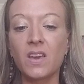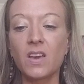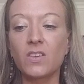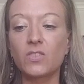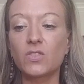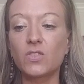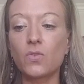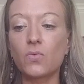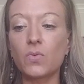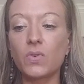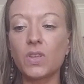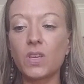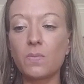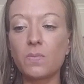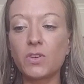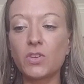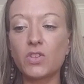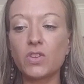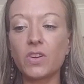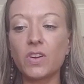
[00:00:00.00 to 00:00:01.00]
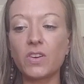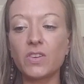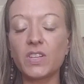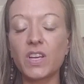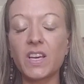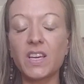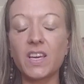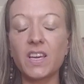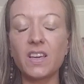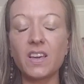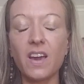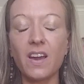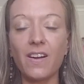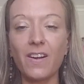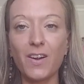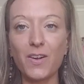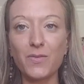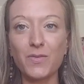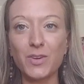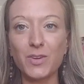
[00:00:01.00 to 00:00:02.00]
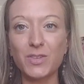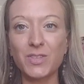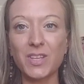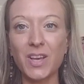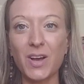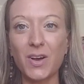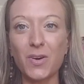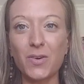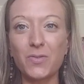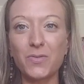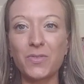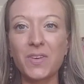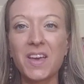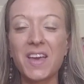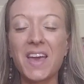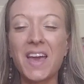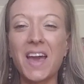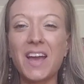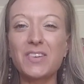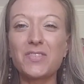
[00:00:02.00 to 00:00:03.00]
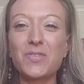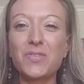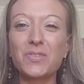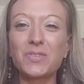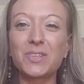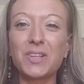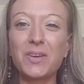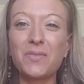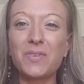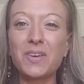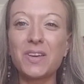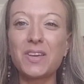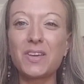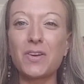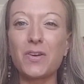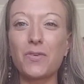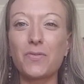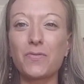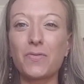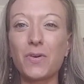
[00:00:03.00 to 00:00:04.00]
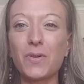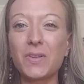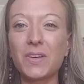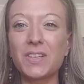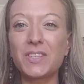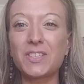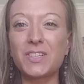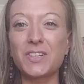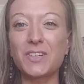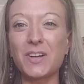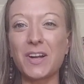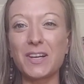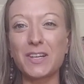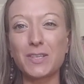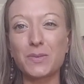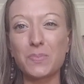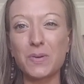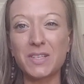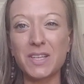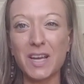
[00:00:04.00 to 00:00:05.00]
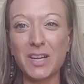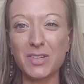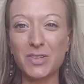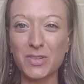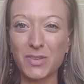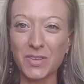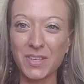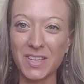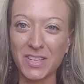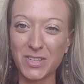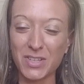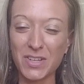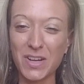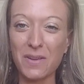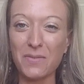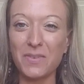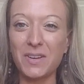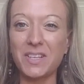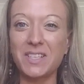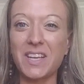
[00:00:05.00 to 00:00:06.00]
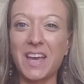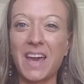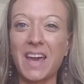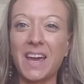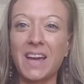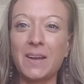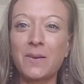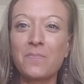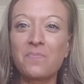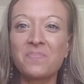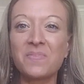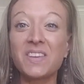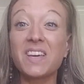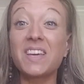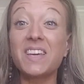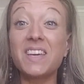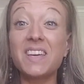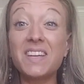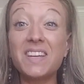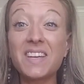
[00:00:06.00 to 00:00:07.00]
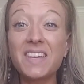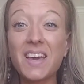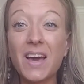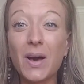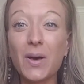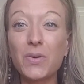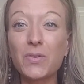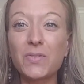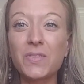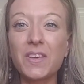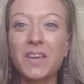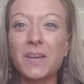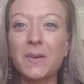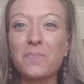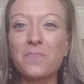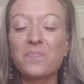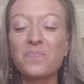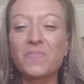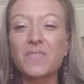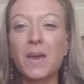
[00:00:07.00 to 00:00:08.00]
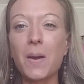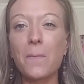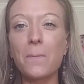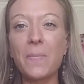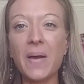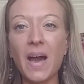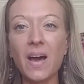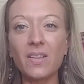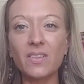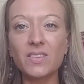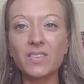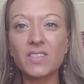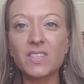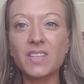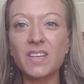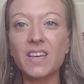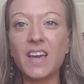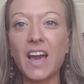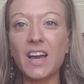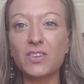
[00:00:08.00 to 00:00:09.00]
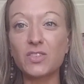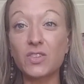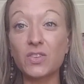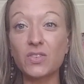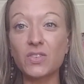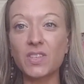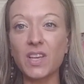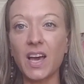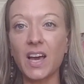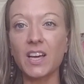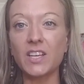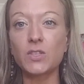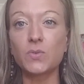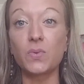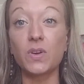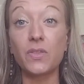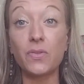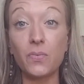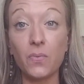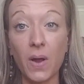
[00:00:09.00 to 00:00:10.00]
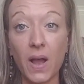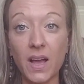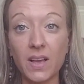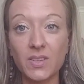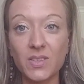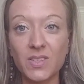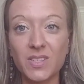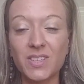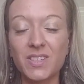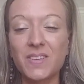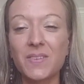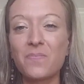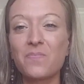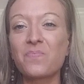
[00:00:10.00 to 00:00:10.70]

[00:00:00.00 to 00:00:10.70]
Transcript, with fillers: So really be sure you're taking care of yourself and you're living your fullest and greatest potential each and every day, eating healthy balancing exercise with rest,